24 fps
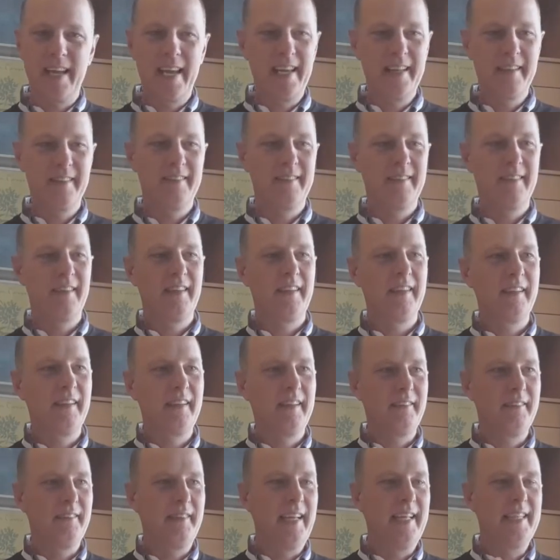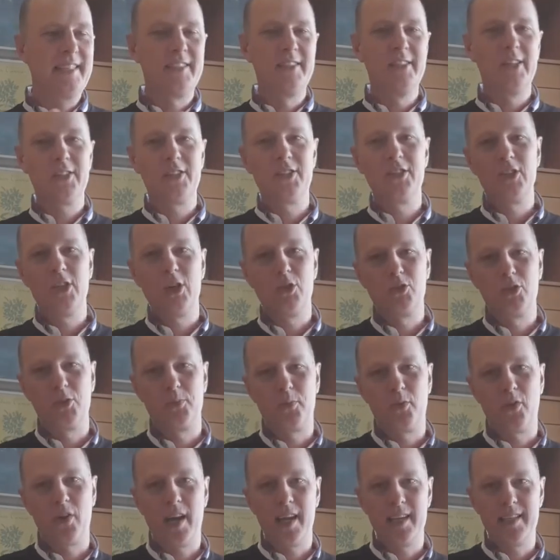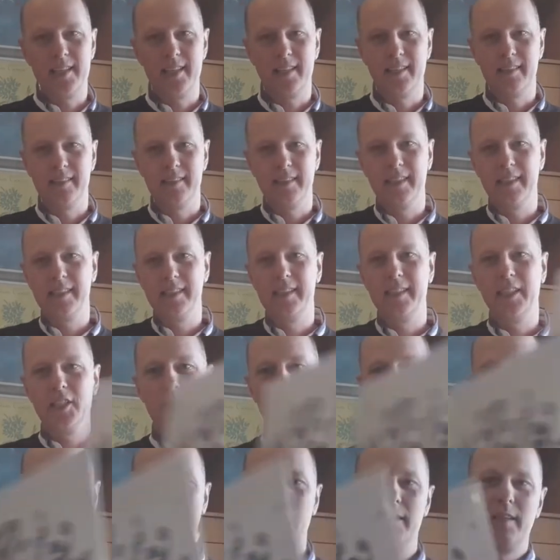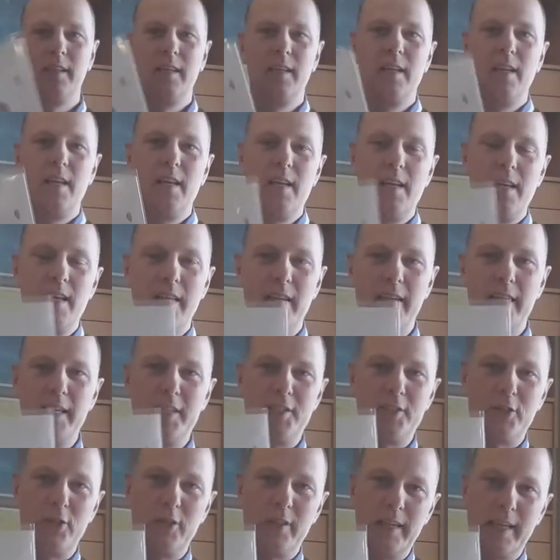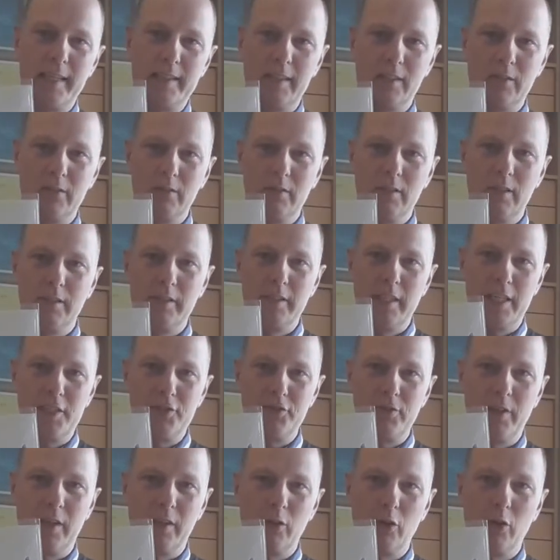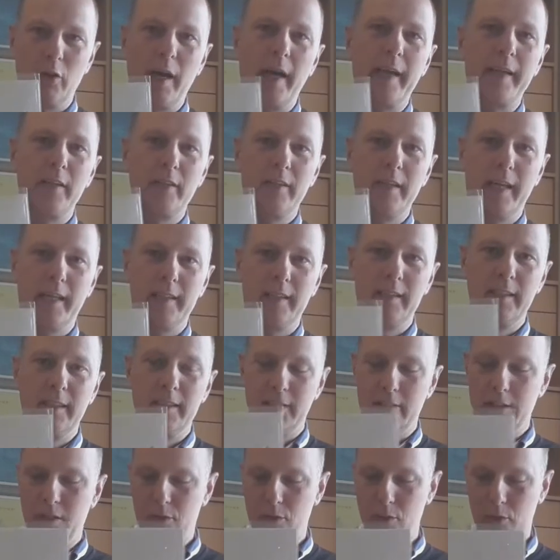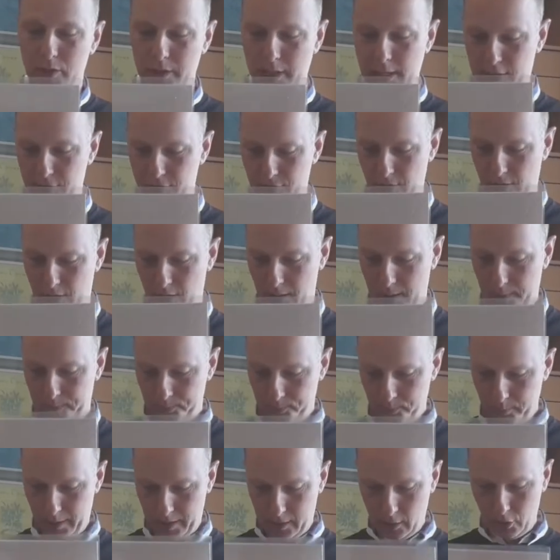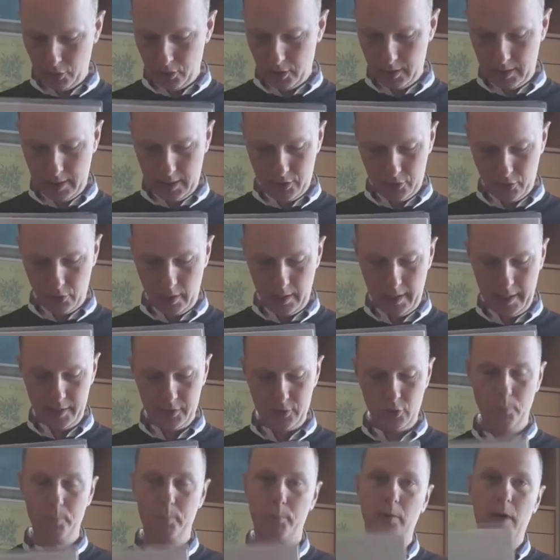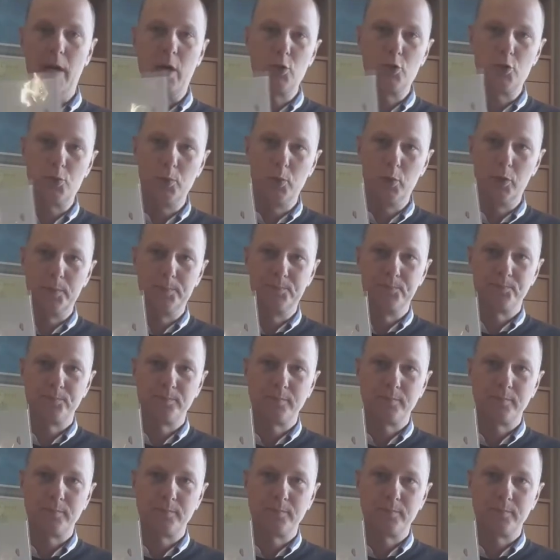And it's not so surprising that this one is connected to the jazz funk, or I connected it to the jazz funk, because it is released on Brownswood.